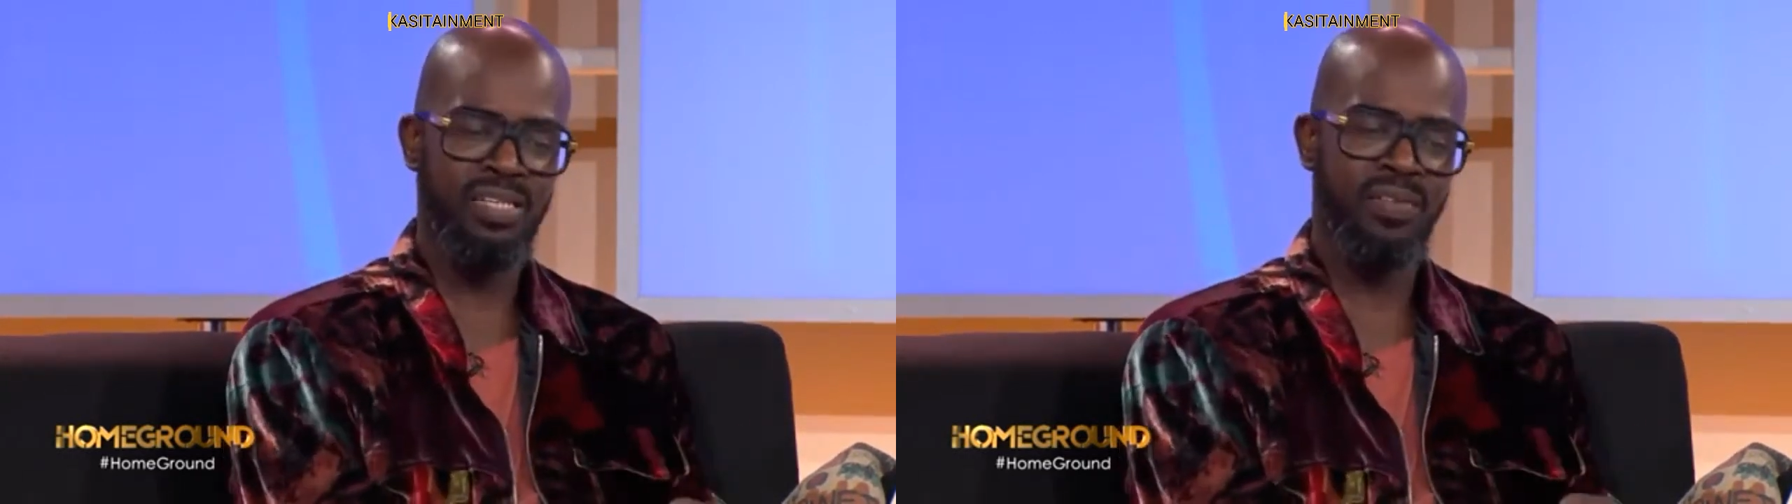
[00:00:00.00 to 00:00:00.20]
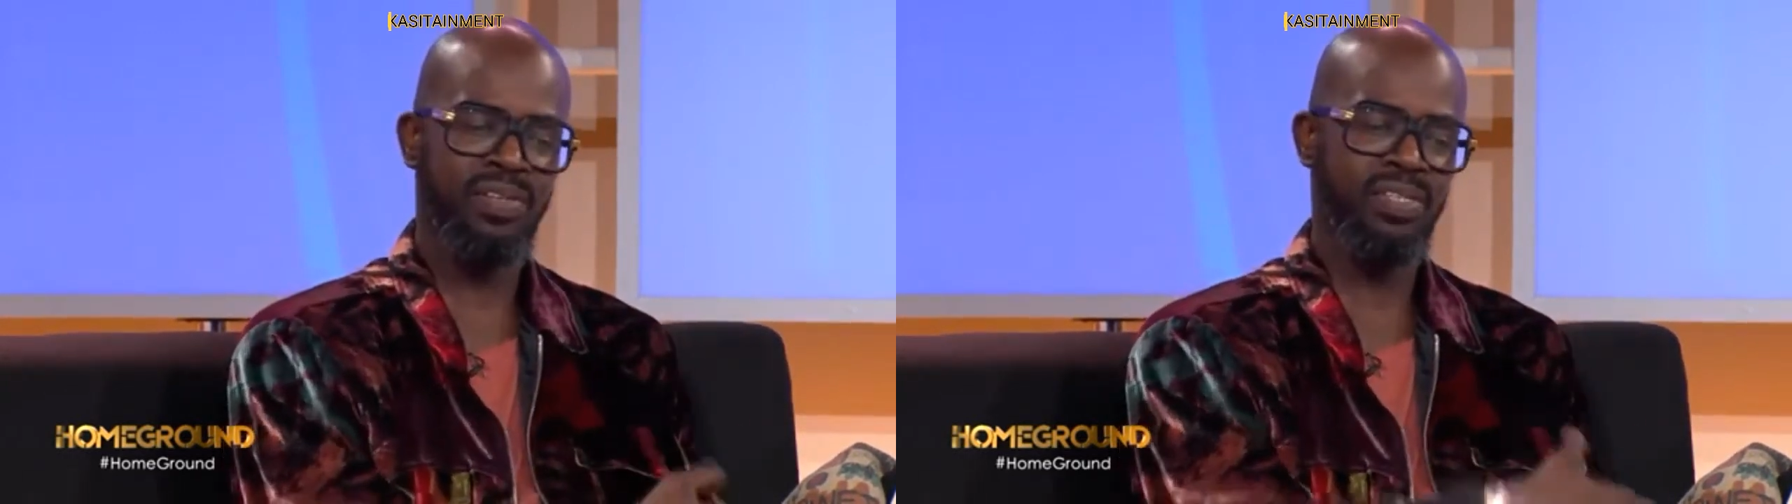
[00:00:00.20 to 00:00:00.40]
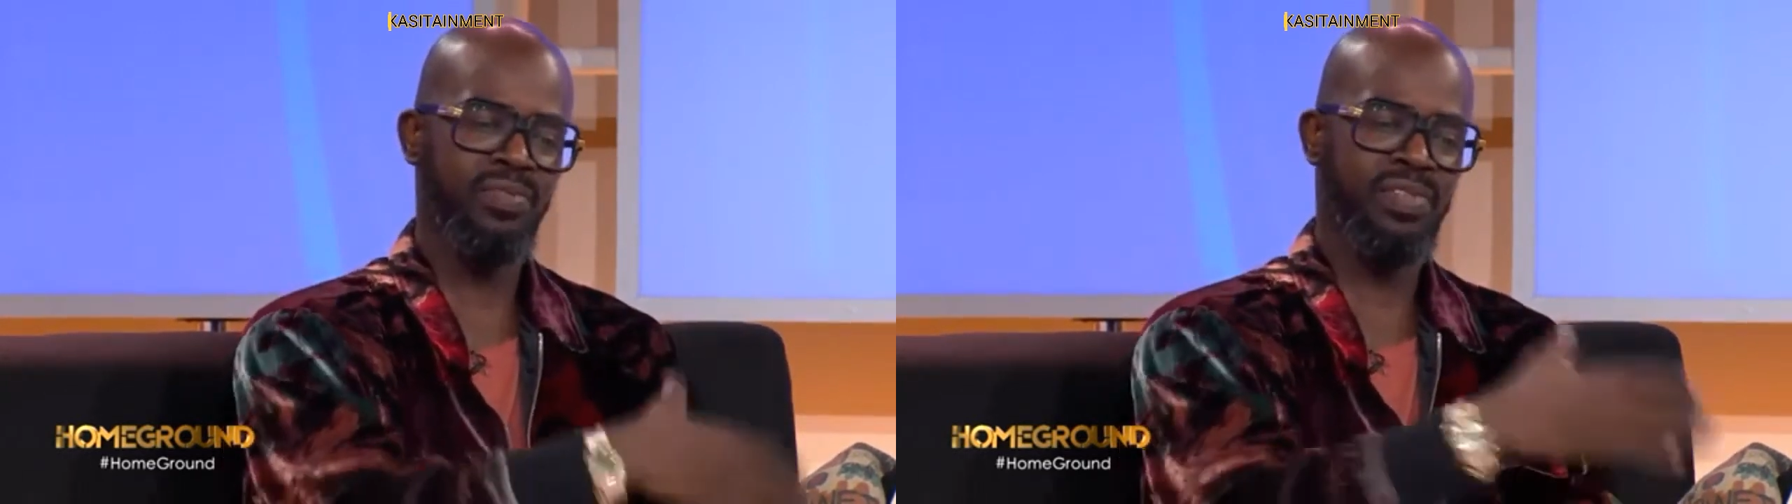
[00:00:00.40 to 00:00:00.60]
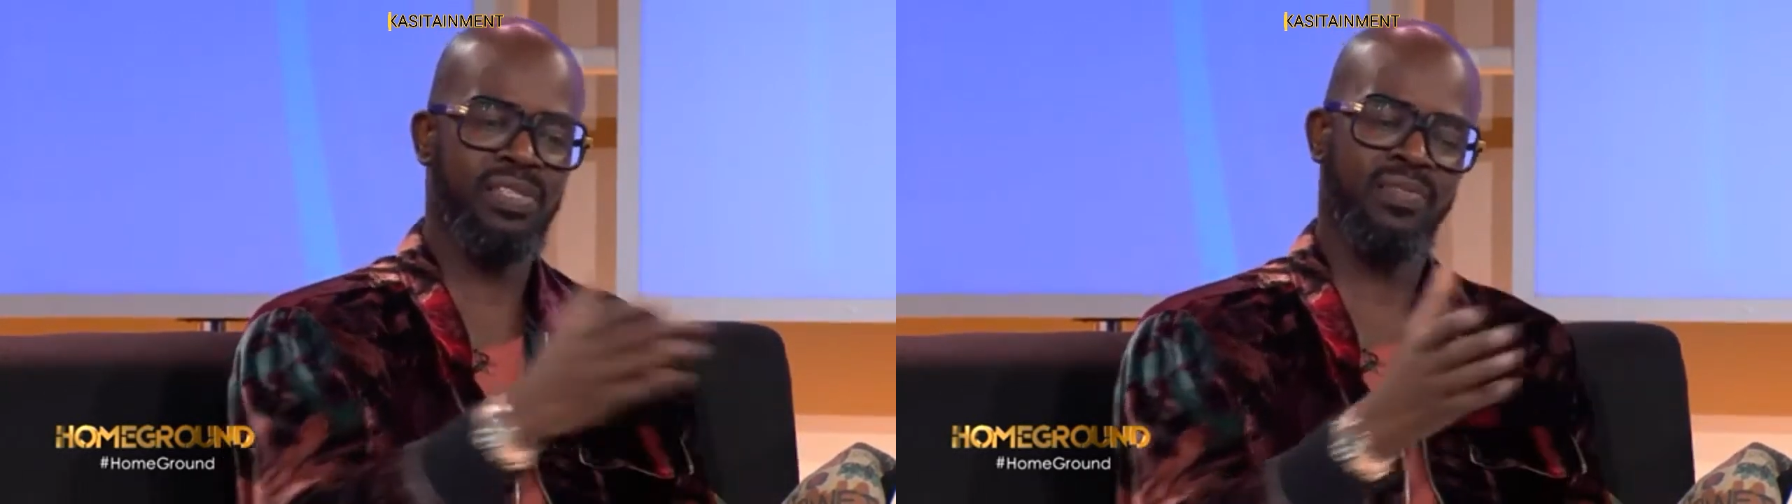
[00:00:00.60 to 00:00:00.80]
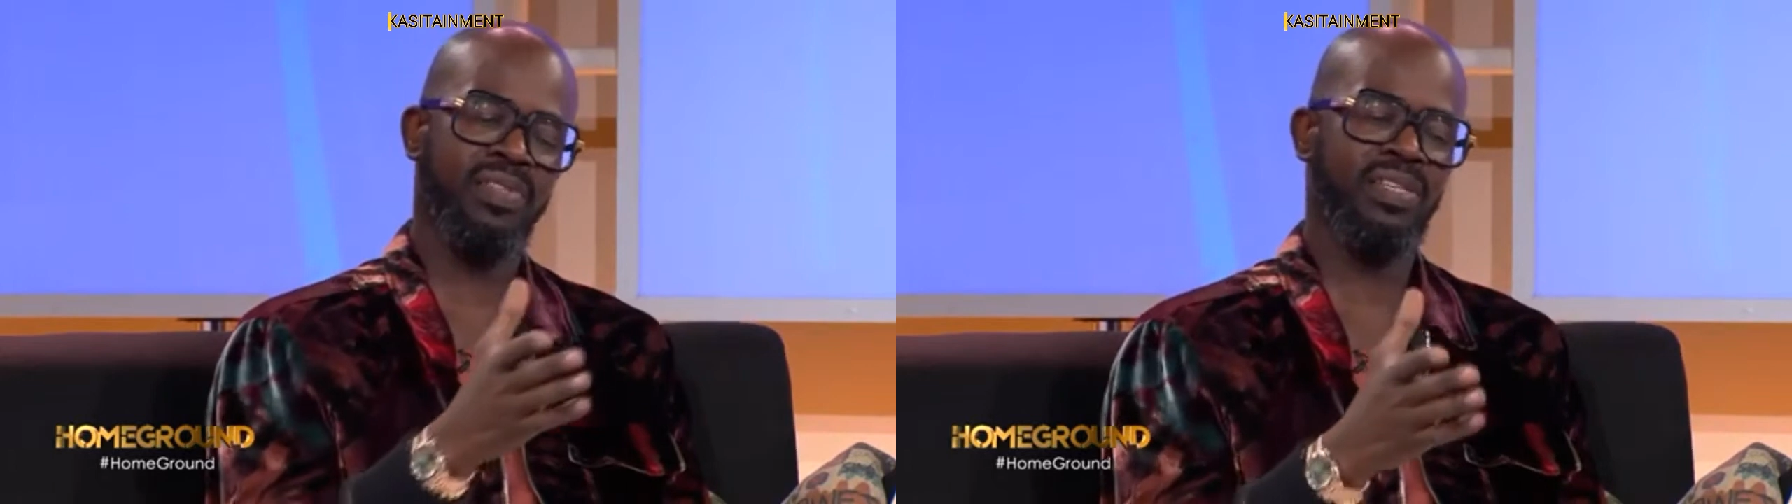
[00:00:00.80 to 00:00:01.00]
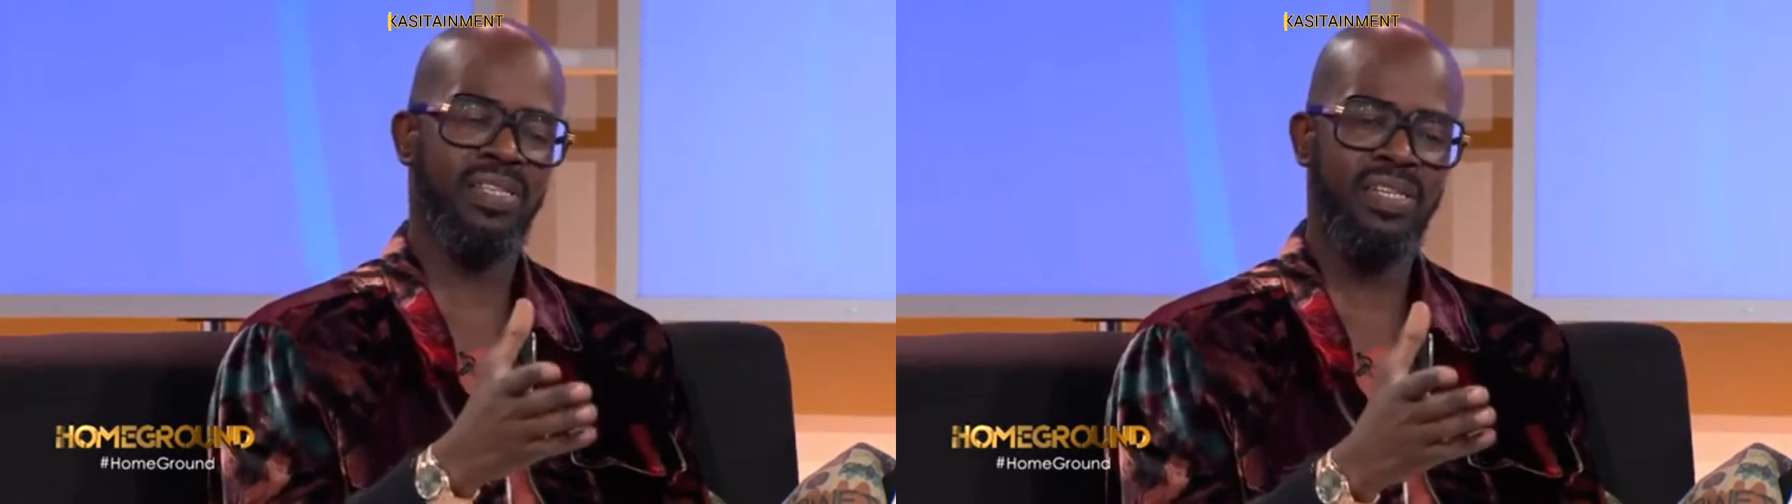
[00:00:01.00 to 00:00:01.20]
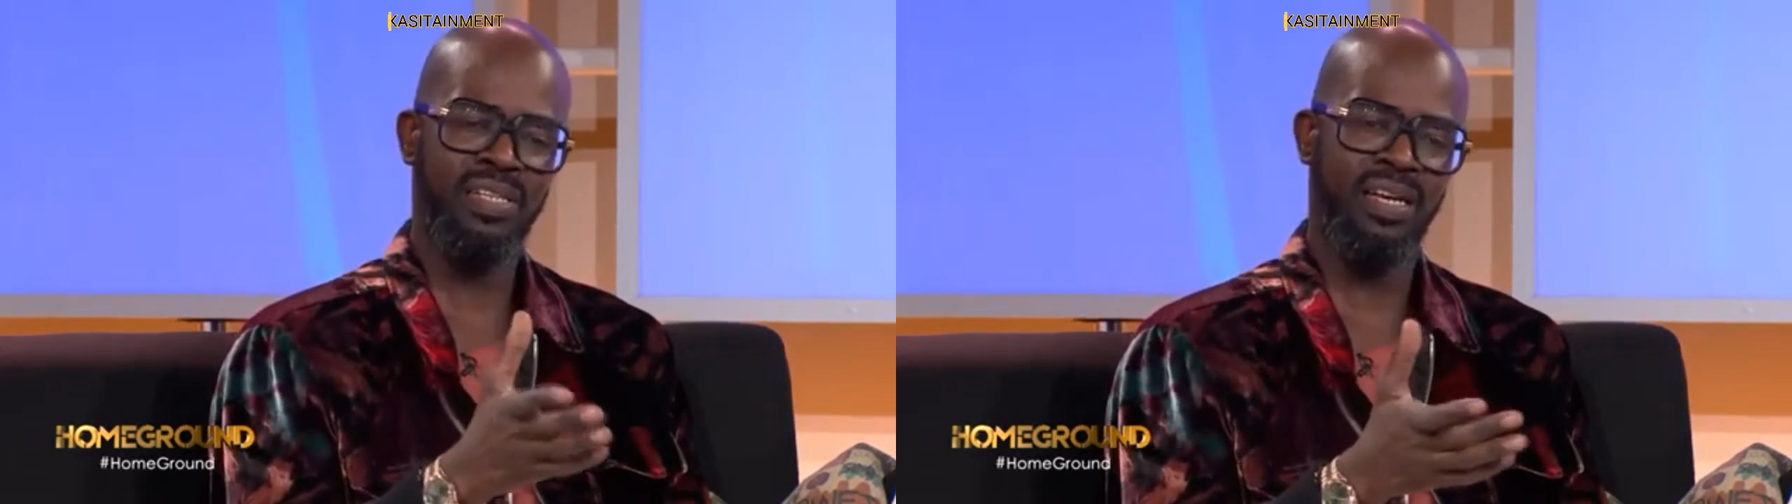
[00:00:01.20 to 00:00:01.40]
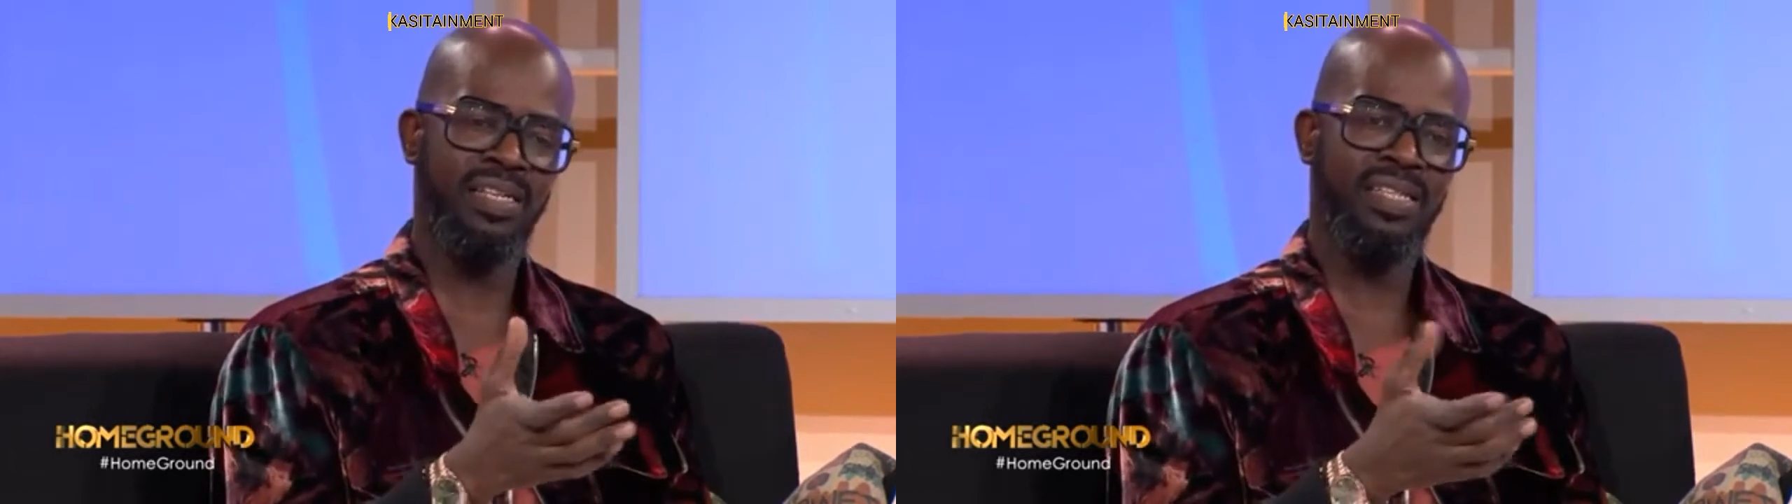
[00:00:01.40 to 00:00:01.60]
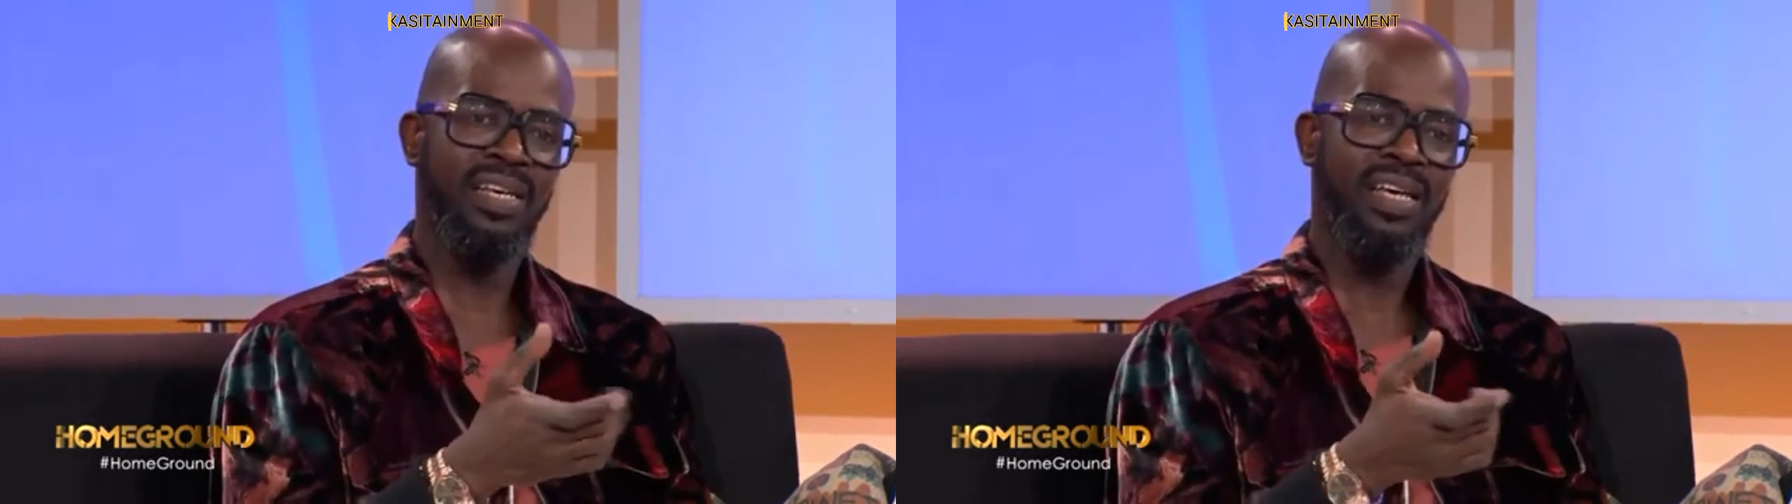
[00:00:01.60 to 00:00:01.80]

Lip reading: I wasn't with the DJs.